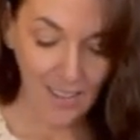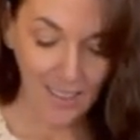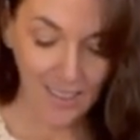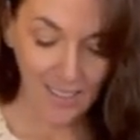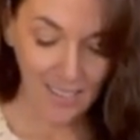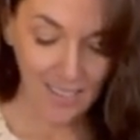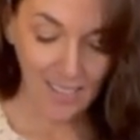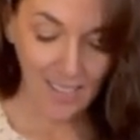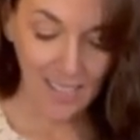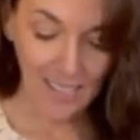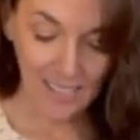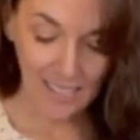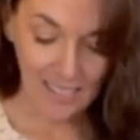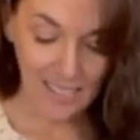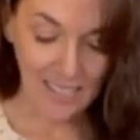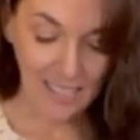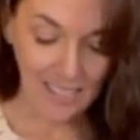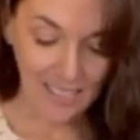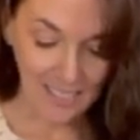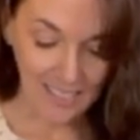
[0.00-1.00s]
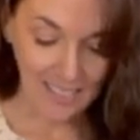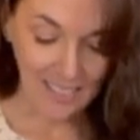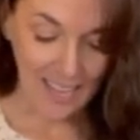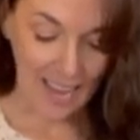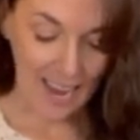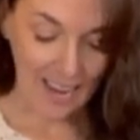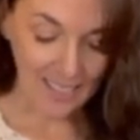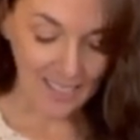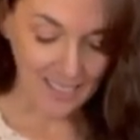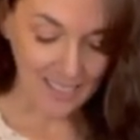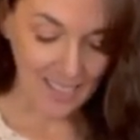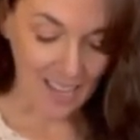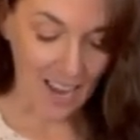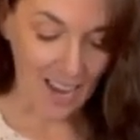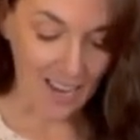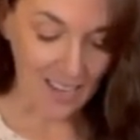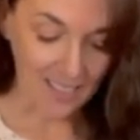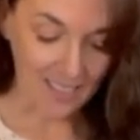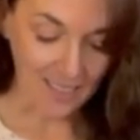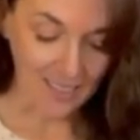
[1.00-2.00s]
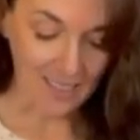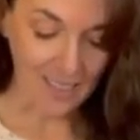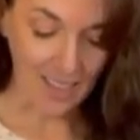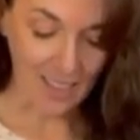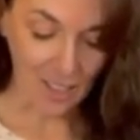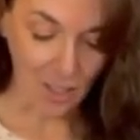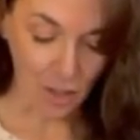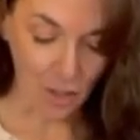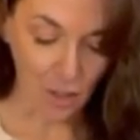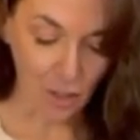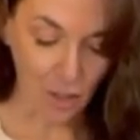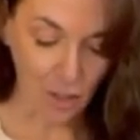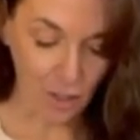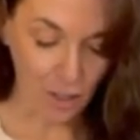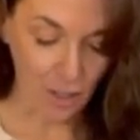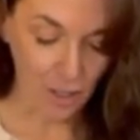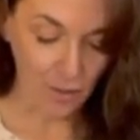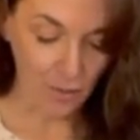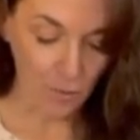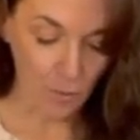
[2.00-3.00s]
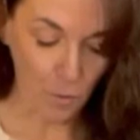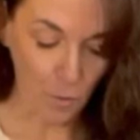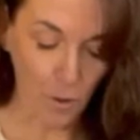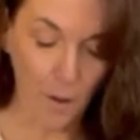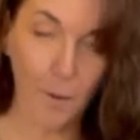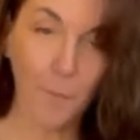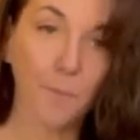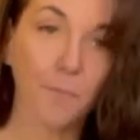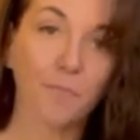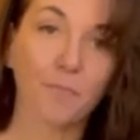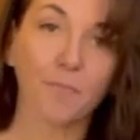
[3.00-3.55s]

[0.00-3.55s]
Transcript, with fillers: the, is the exact size that you're looking for.